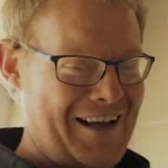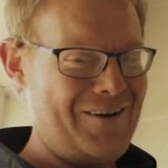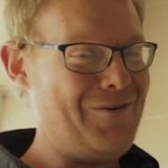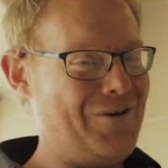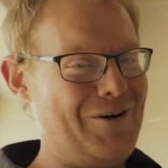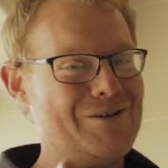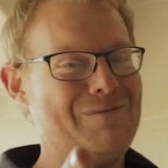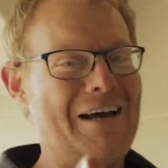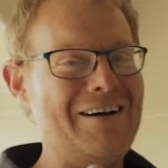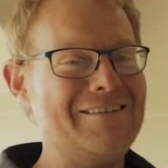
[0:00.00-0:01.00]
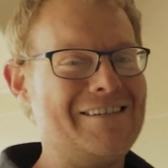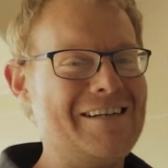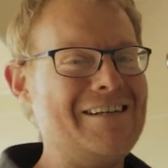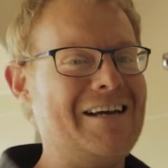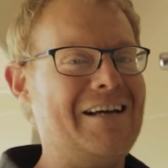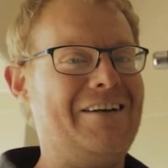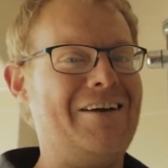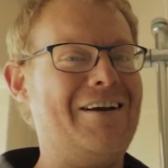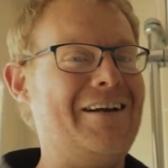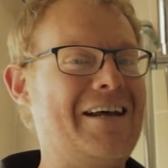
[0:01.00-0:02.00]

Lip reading: you thought something else, didn't you, dirty